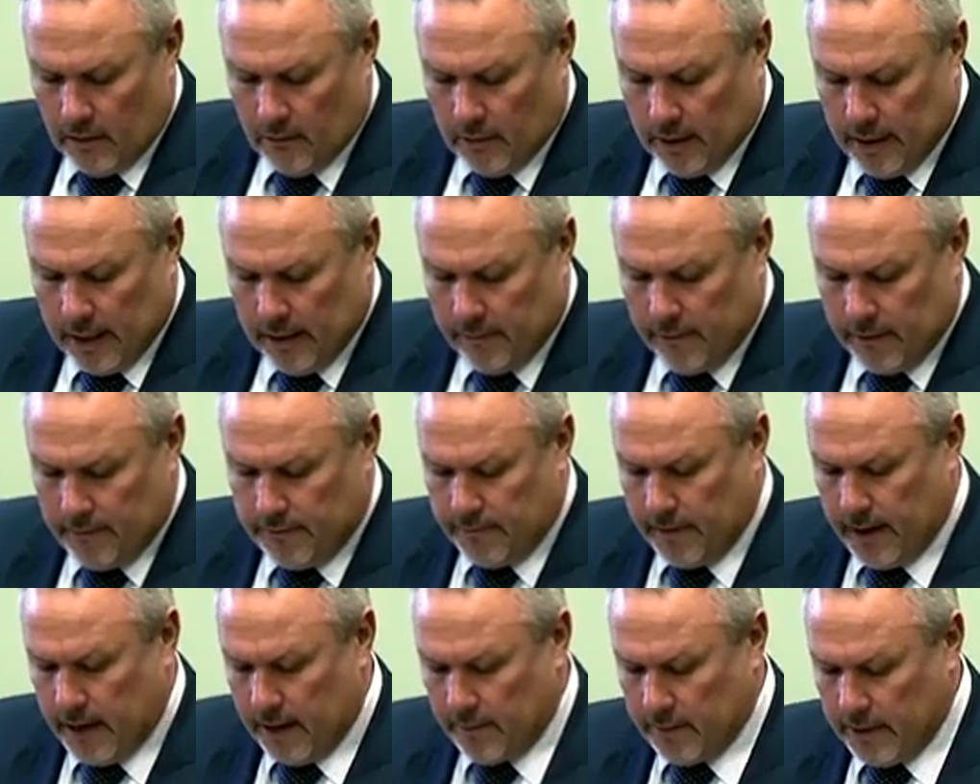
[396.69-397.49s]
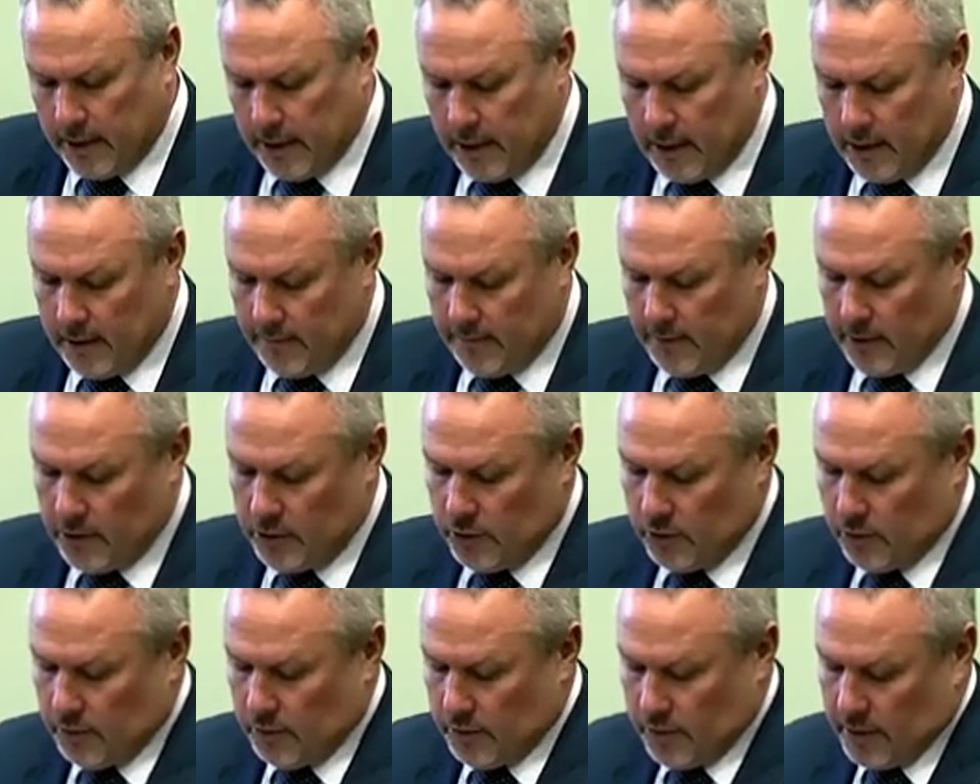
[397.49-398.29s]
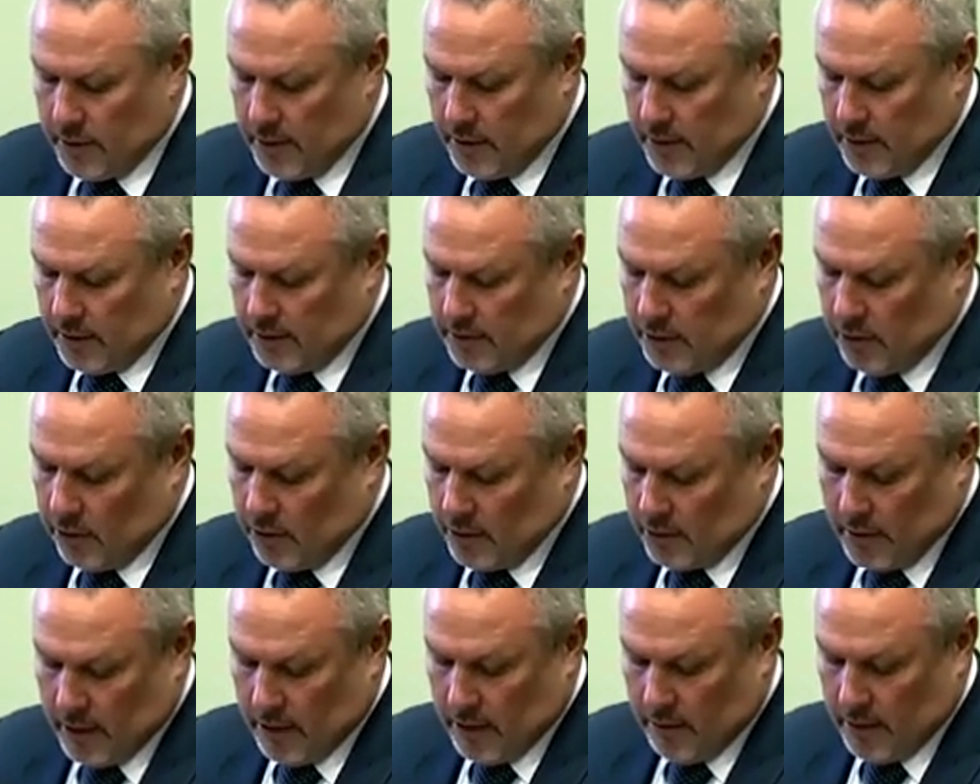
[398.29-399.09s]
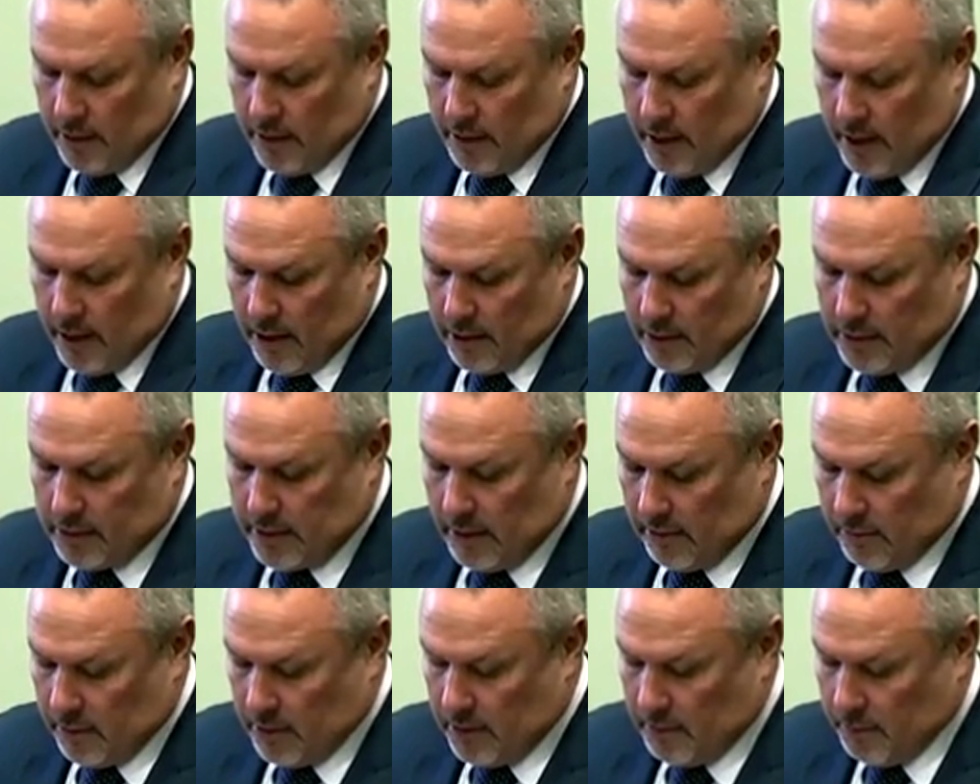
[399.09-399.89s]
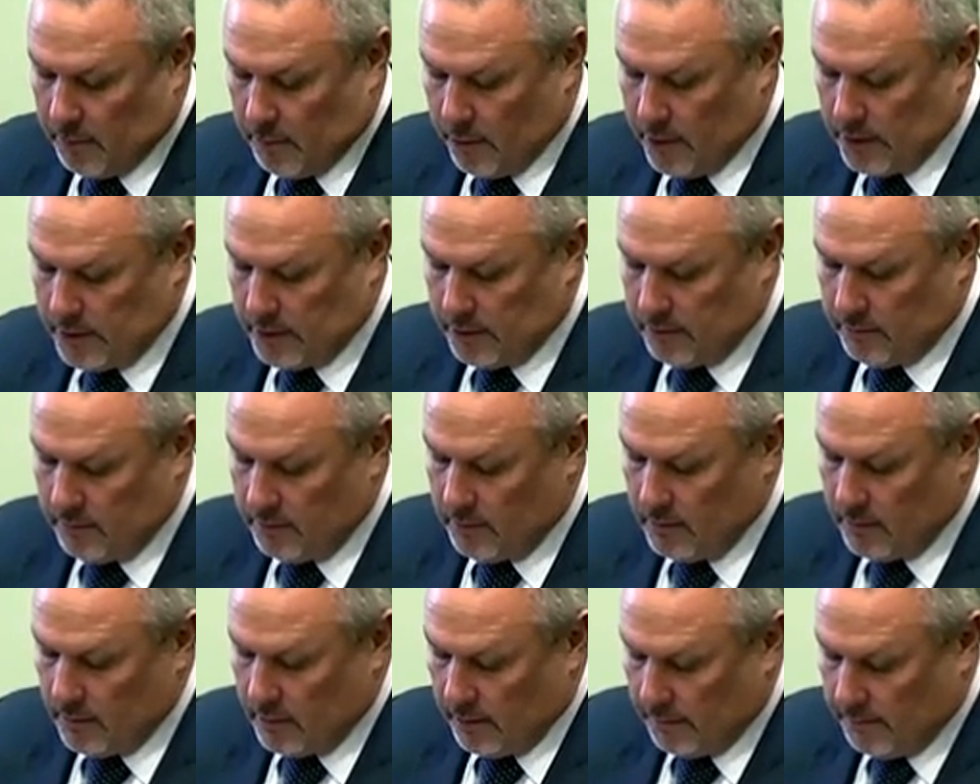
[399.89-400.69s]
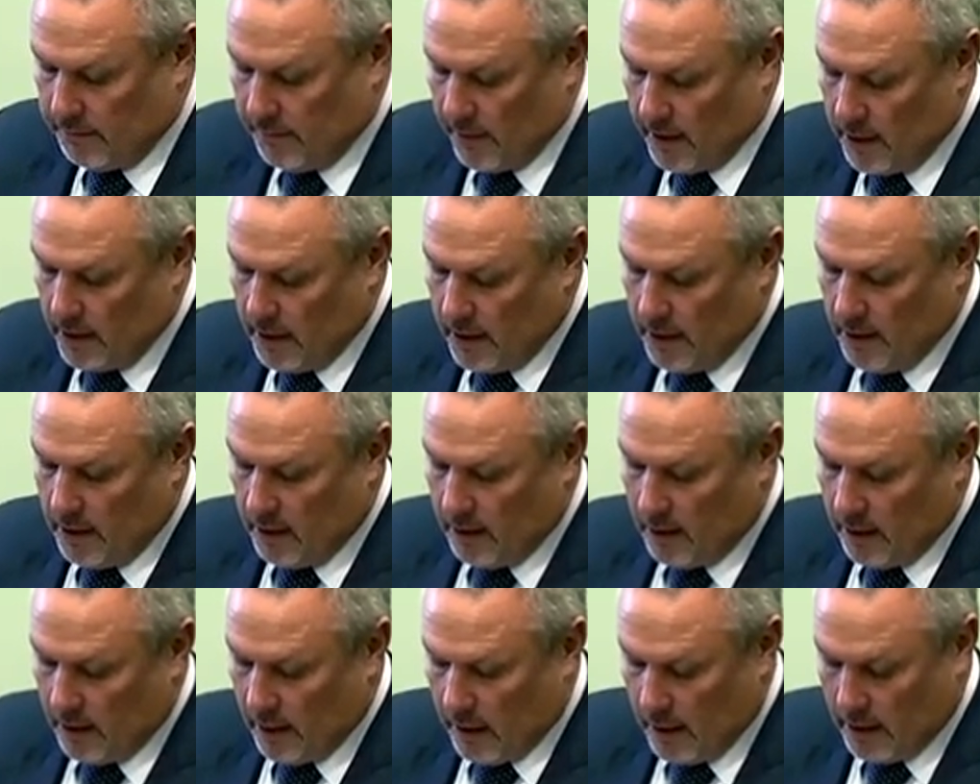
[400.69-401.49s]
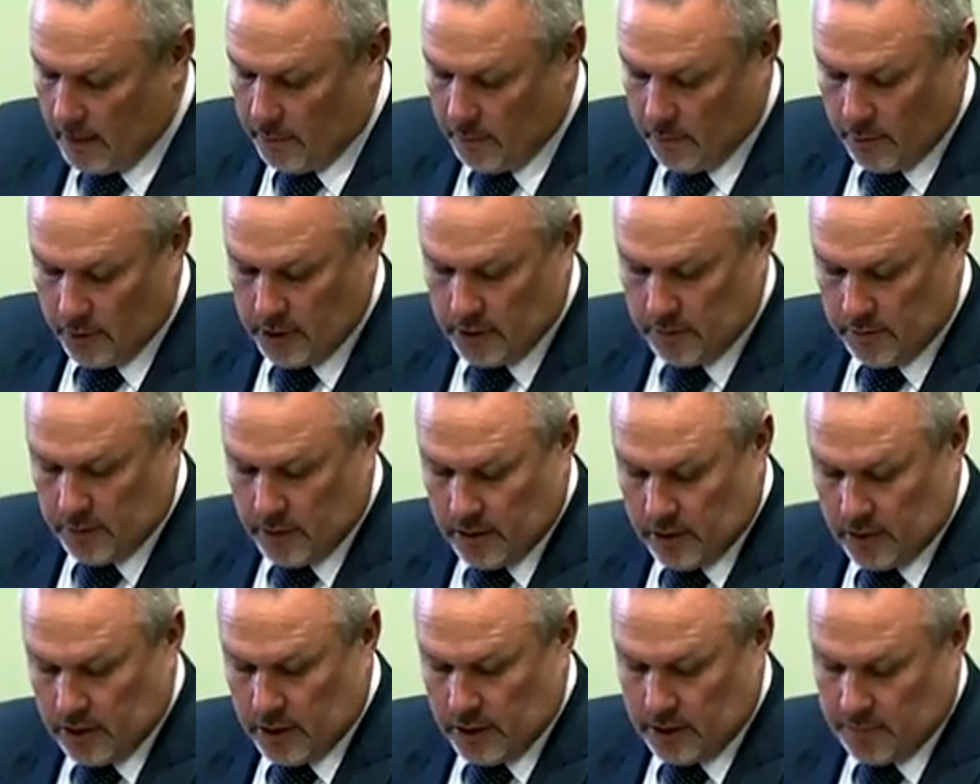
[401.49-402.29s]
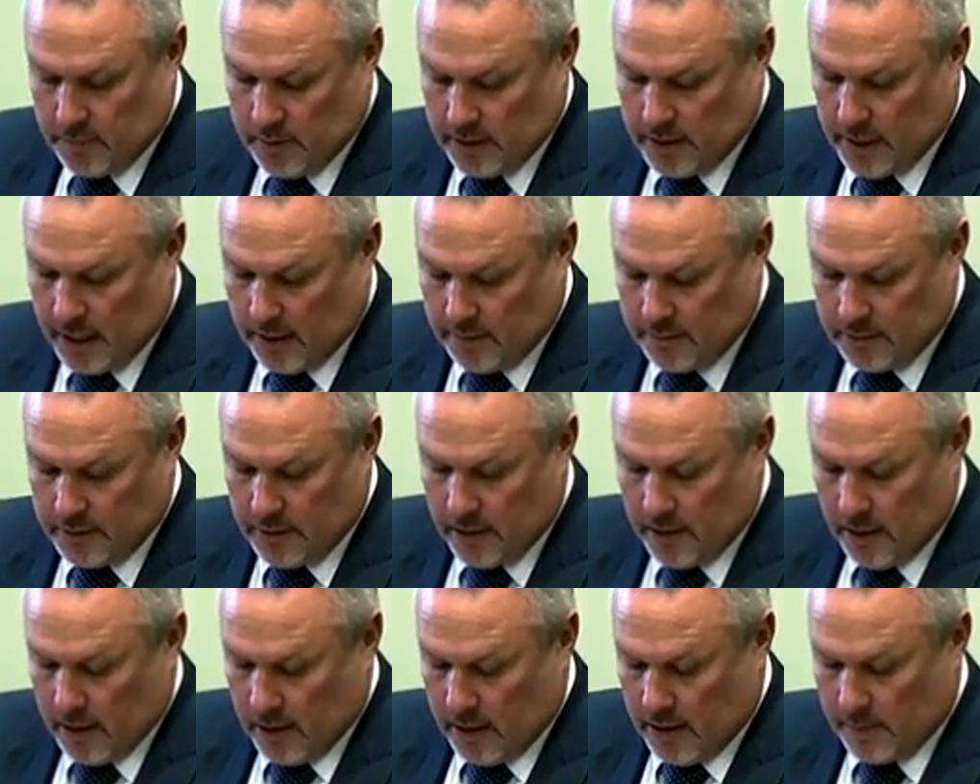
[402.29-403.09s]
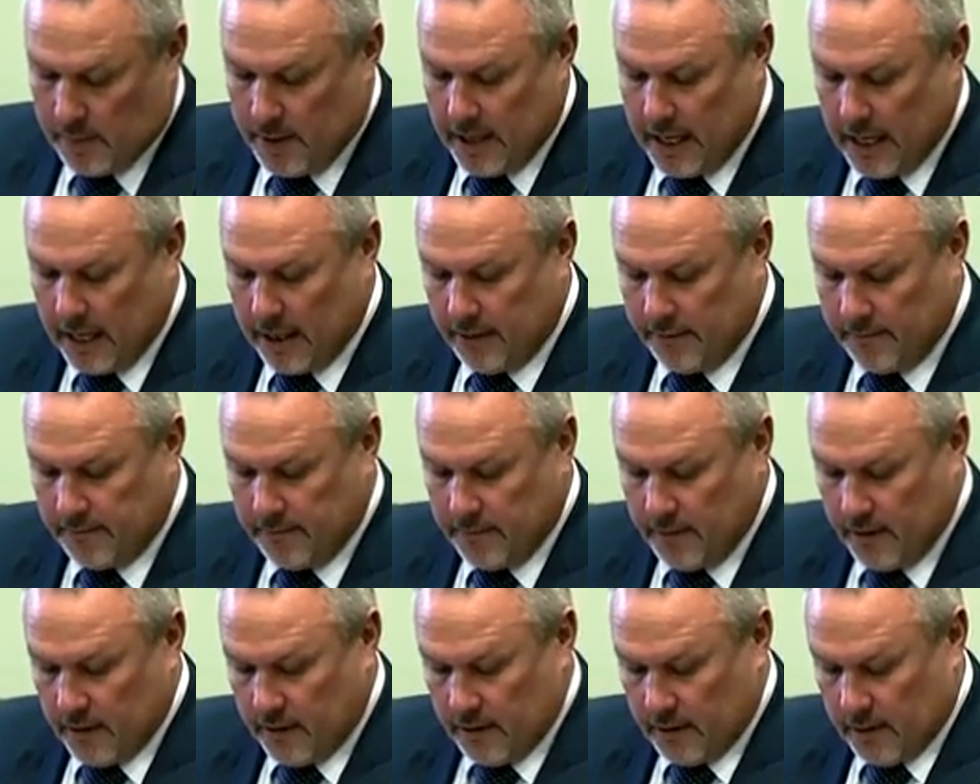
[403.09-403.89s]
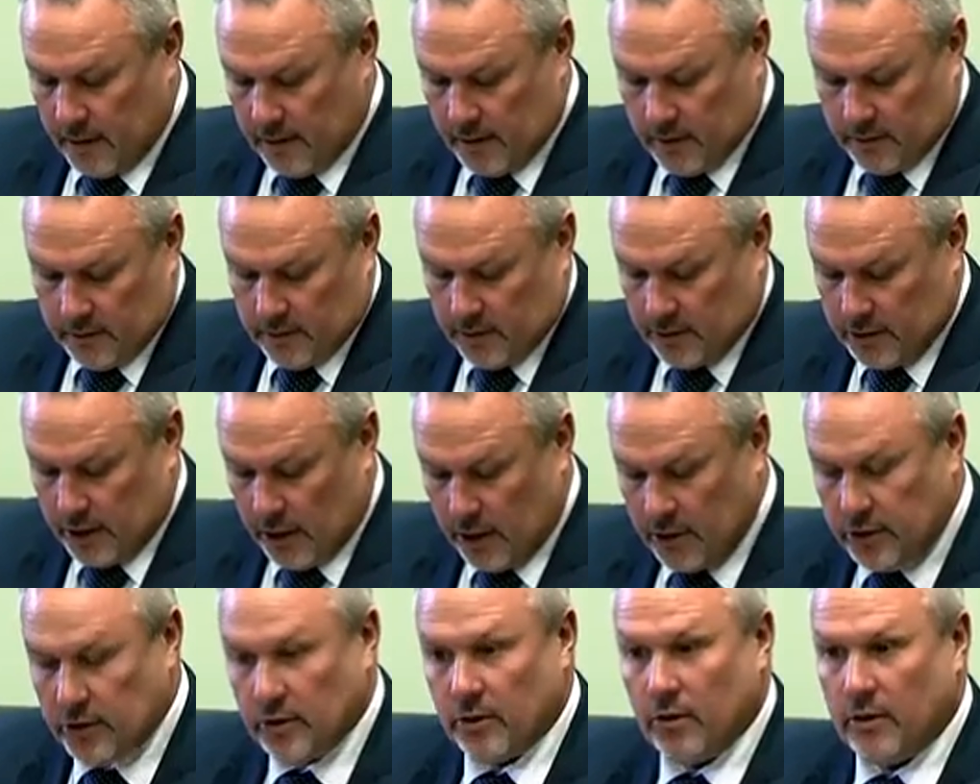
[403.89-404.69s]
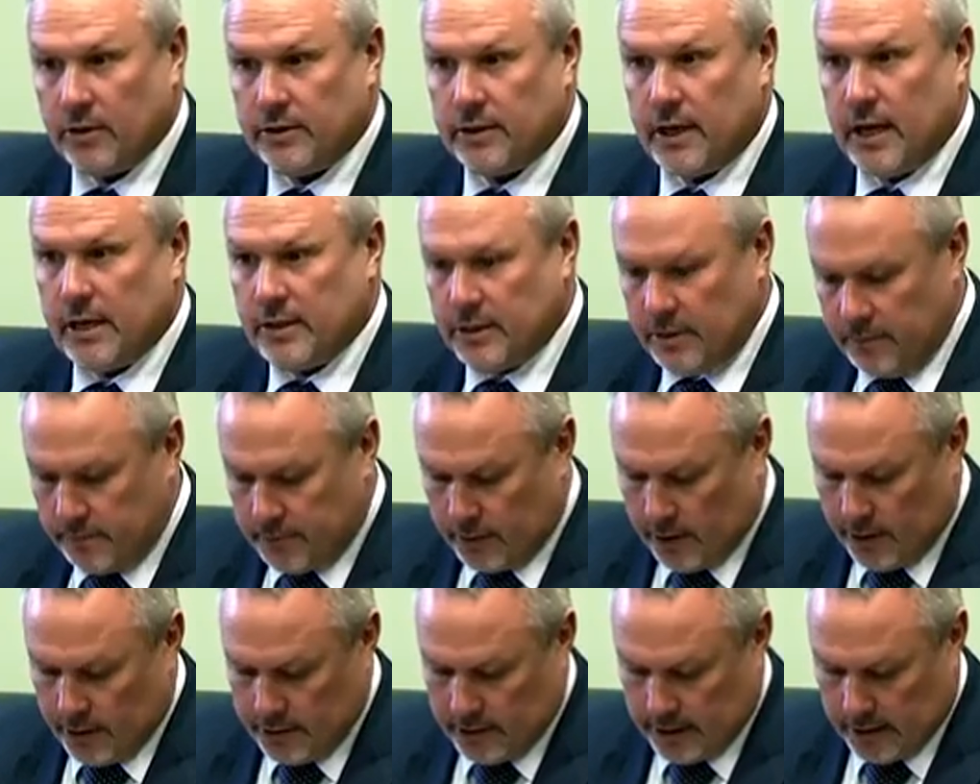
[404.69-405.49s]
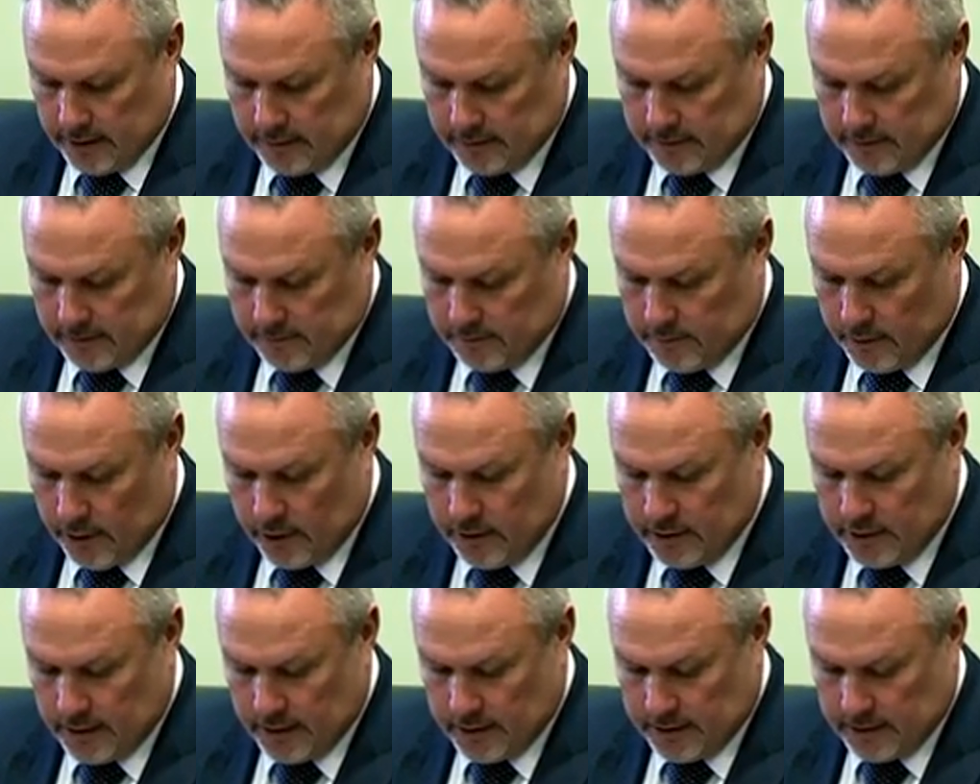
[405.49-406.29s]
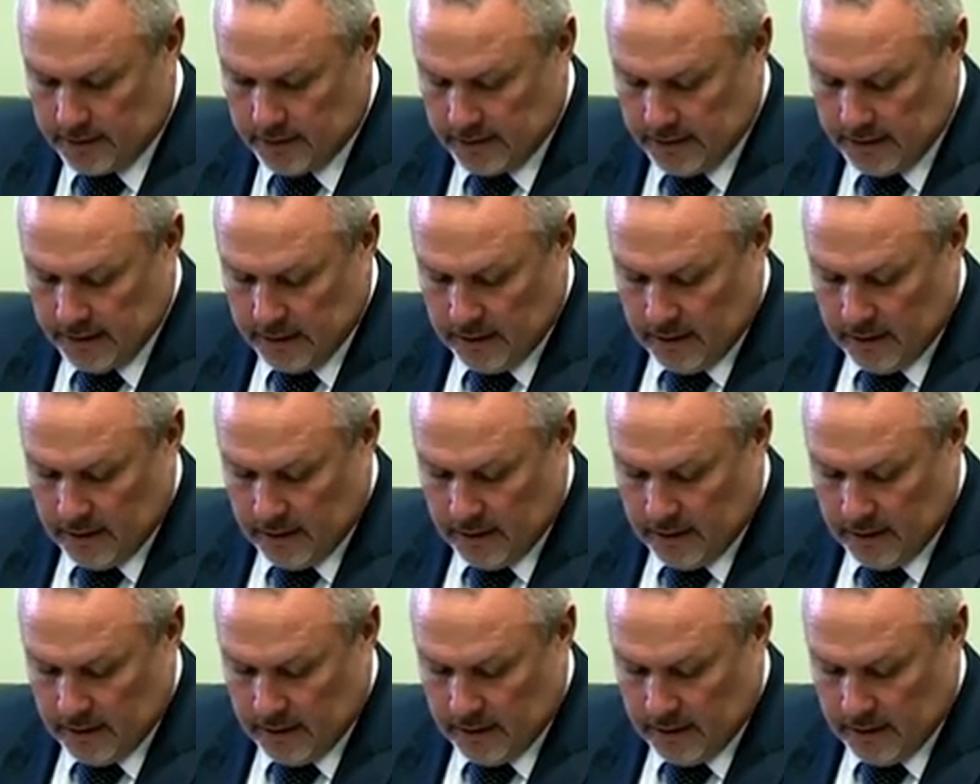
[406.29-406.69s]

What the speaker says: When every family and individual within a certain area knows someone in prison, offending and imprisonment just becomes a part of the socialisation process.